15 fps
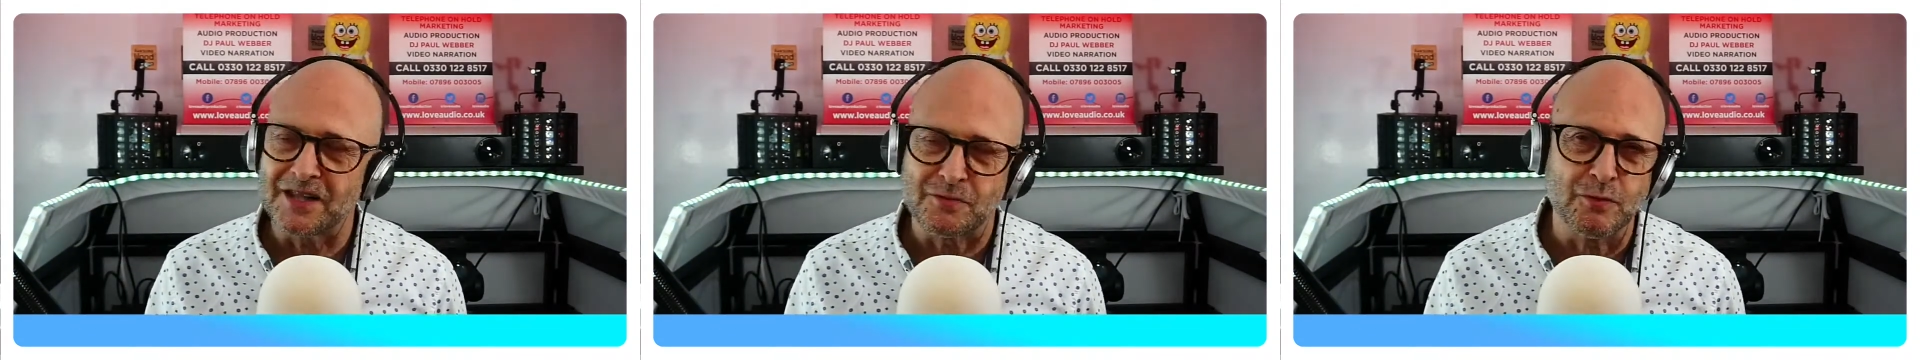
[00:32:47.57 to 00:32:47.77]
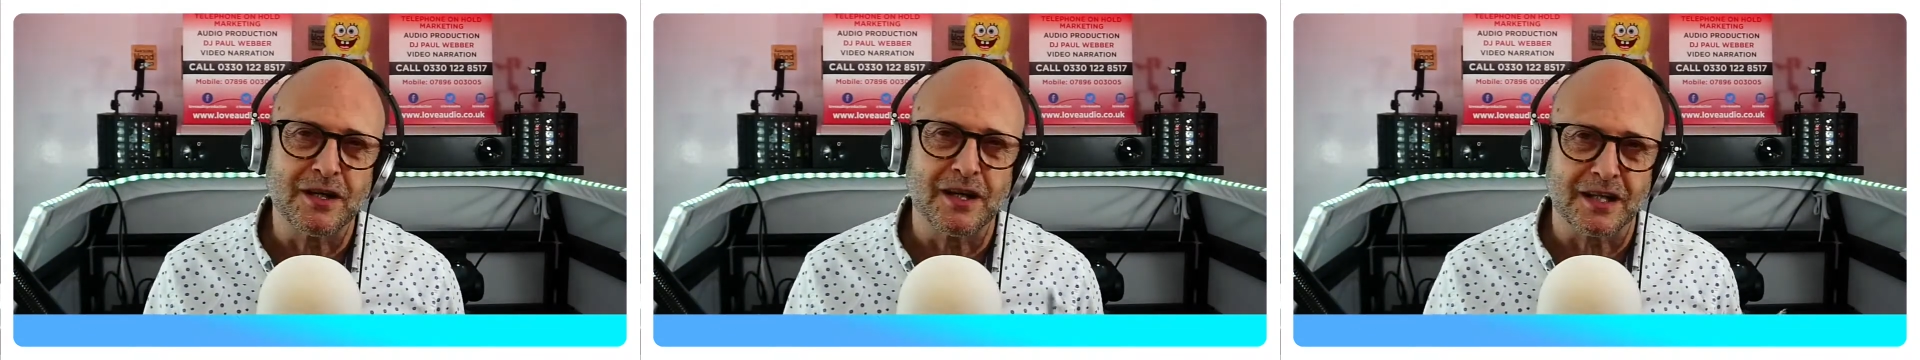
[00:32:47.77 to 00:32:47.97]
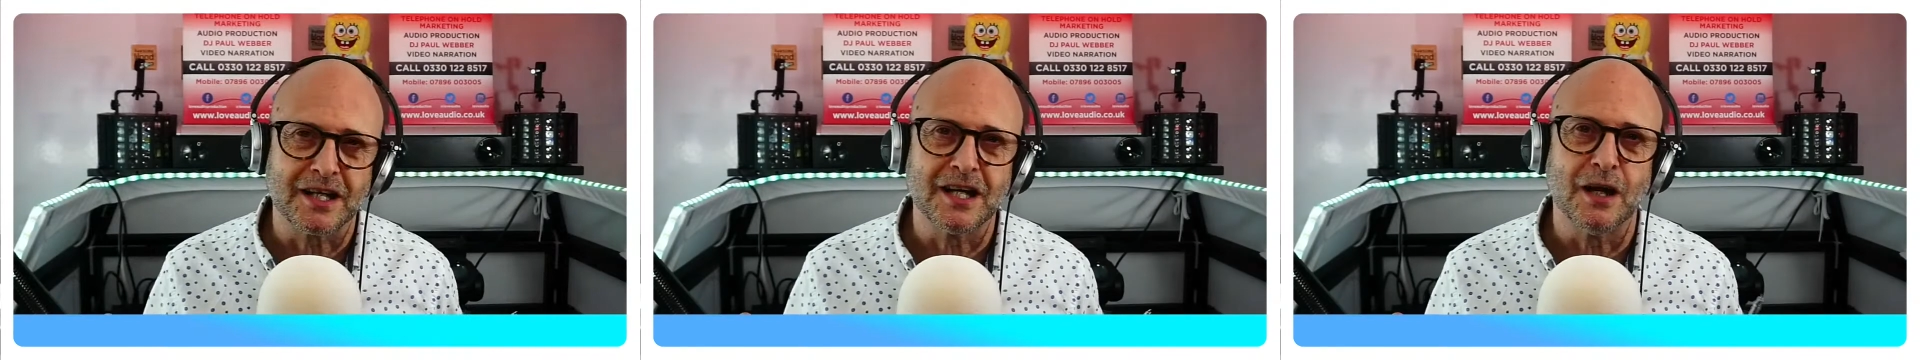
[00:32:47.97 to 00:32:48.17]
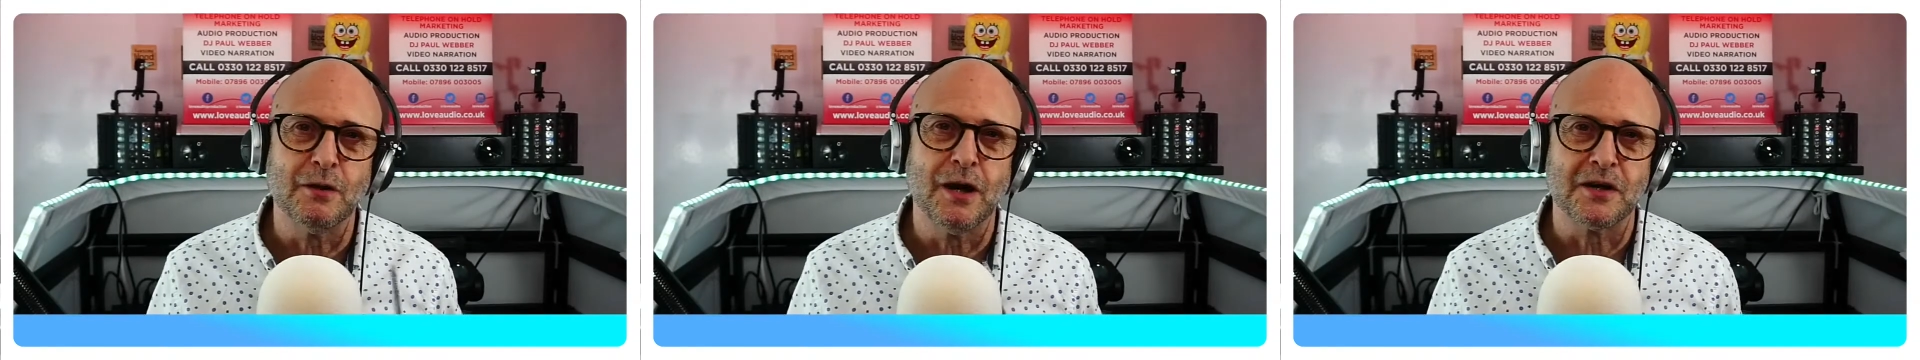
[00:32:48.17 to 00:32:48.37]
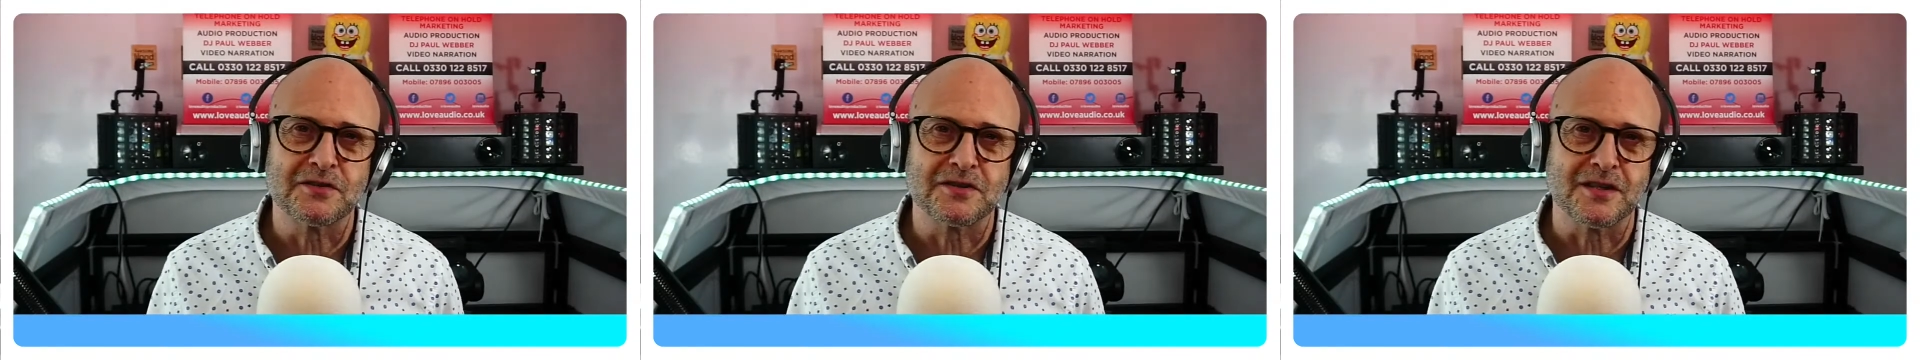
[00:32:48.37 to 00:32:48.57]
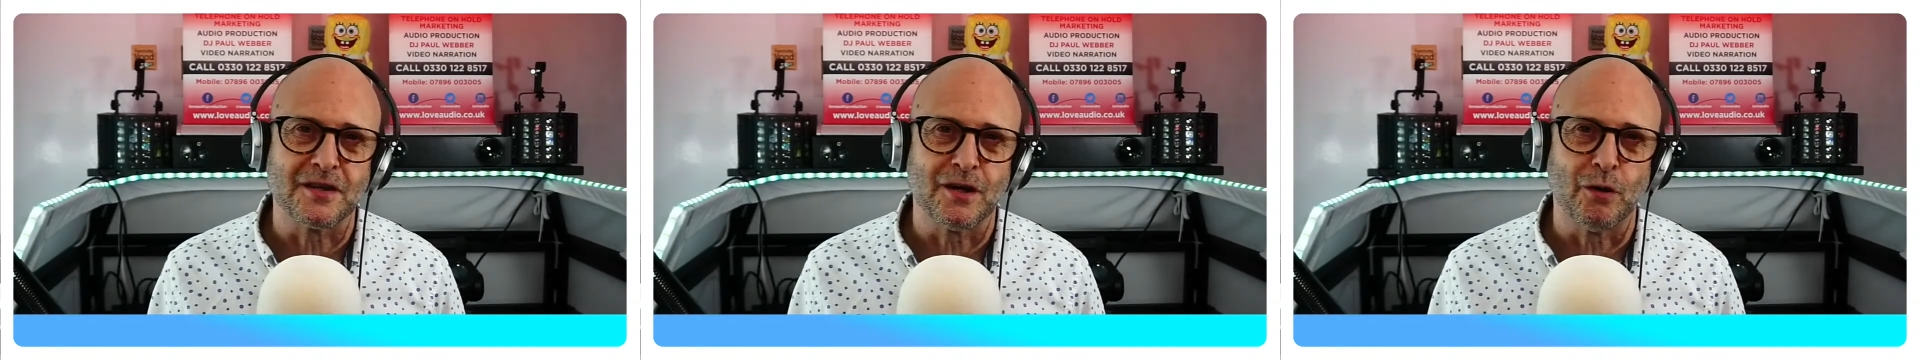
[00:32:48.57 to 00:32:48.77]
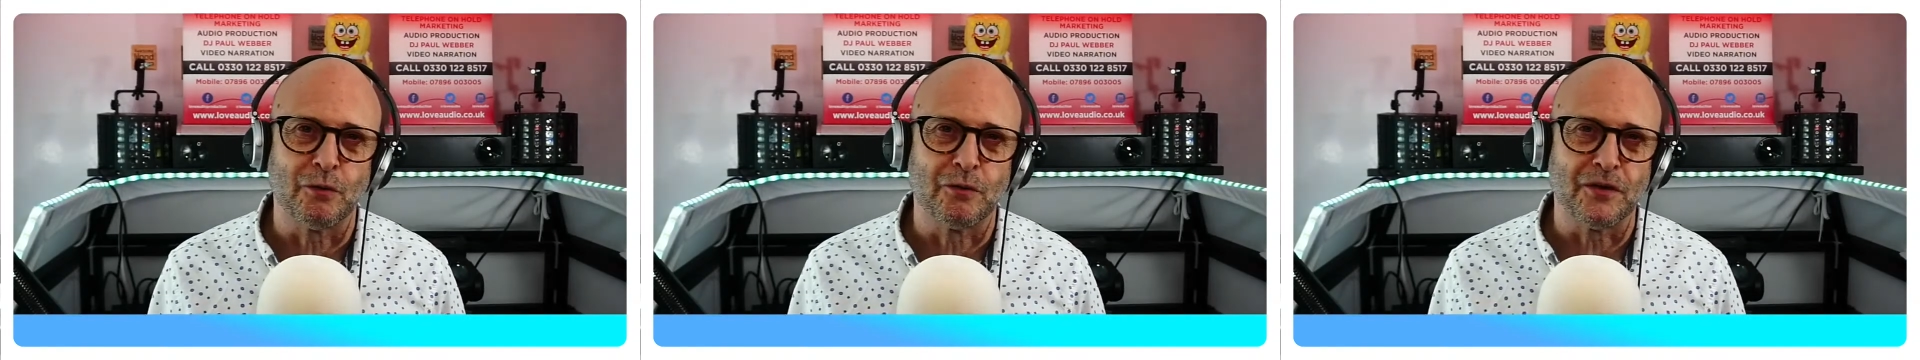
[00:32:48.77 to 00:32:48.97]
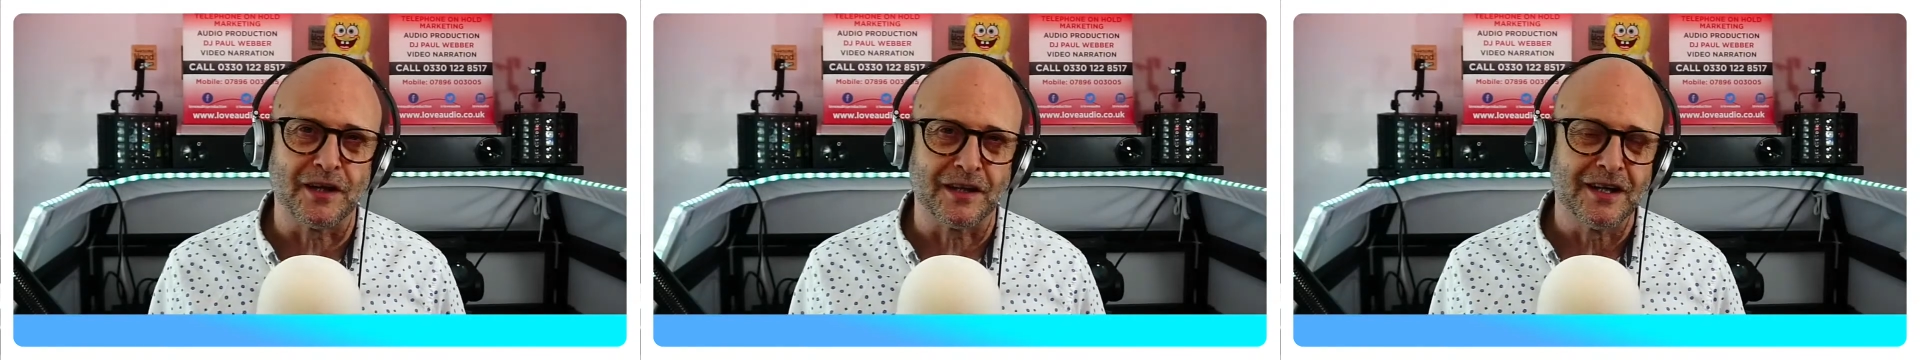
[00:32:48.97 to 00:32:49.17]
We kind of co-hosted the whole
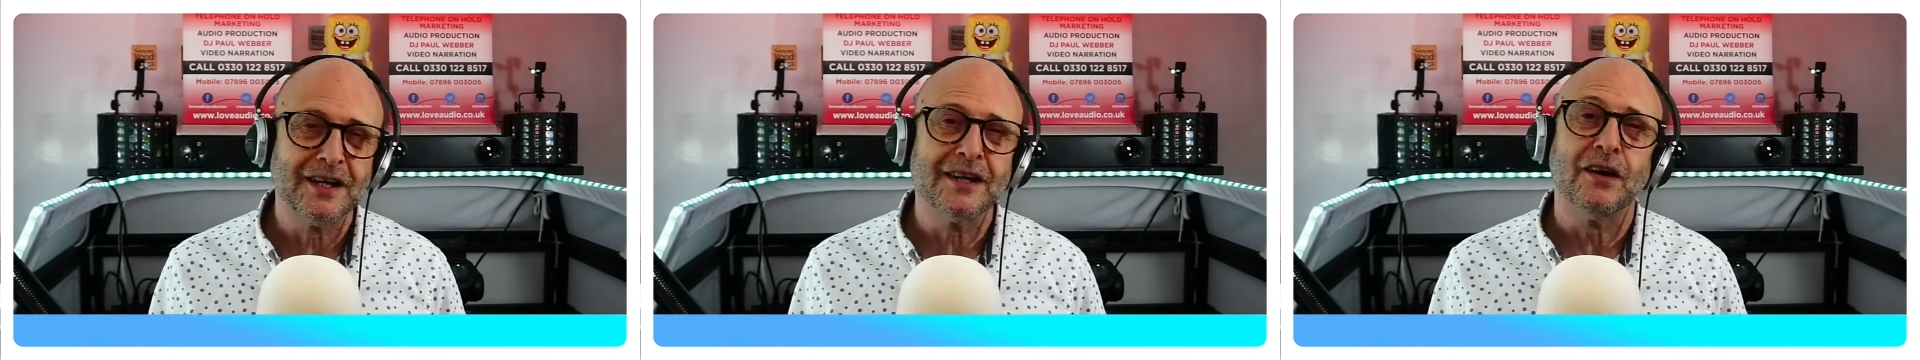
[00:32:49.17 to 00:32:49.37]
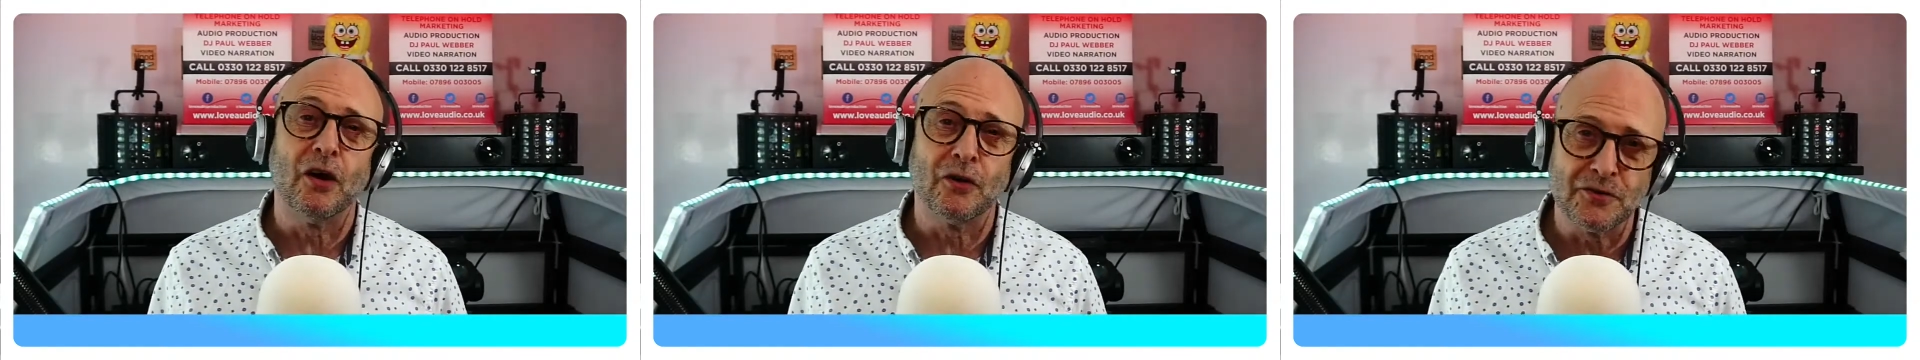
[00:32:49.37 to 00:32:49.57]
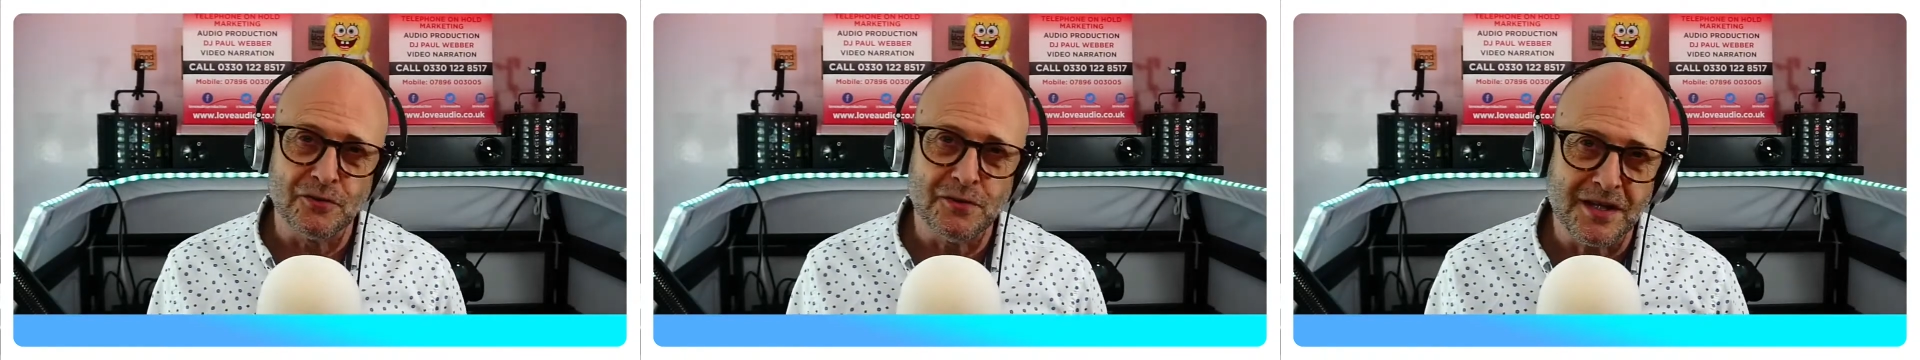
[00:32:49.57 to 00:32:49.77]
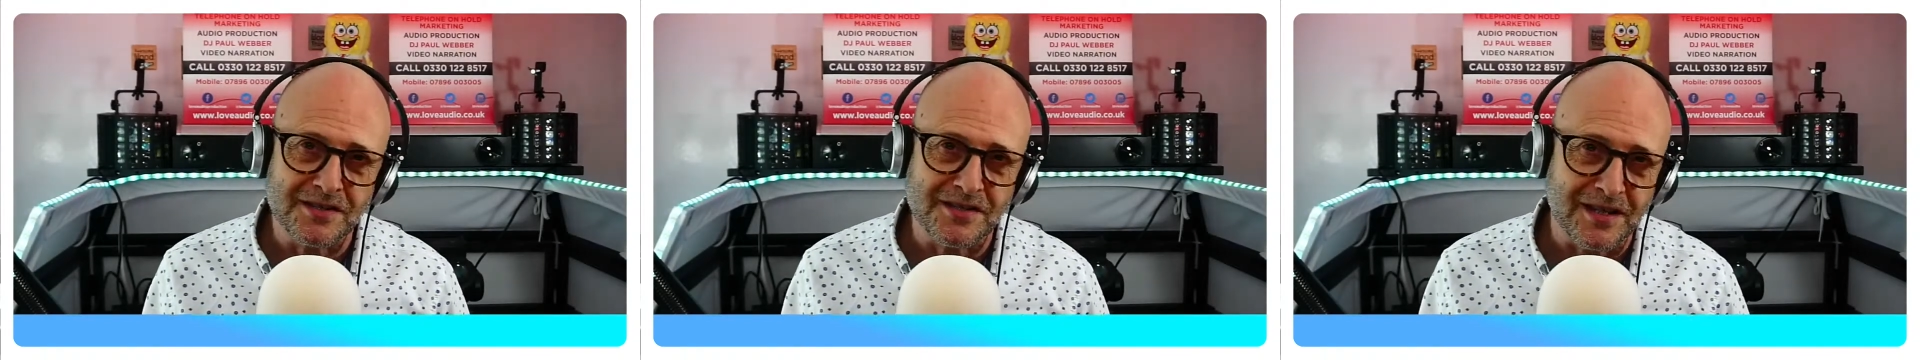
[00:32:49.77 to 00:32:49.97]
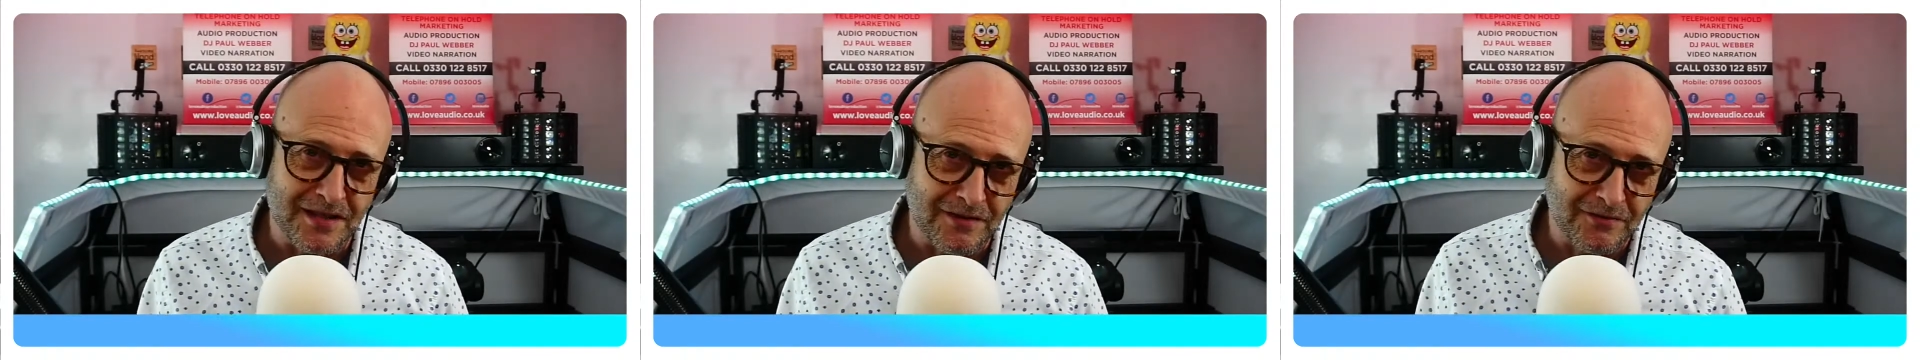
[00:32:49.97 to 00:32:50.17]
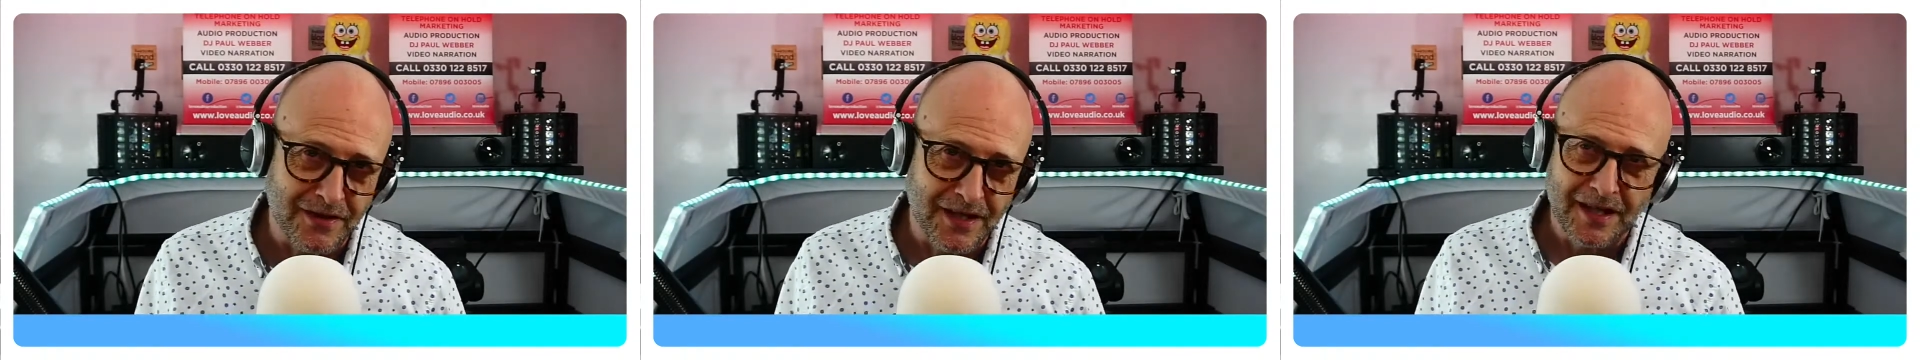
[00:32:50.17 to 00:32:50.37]
thing on New Year's Eve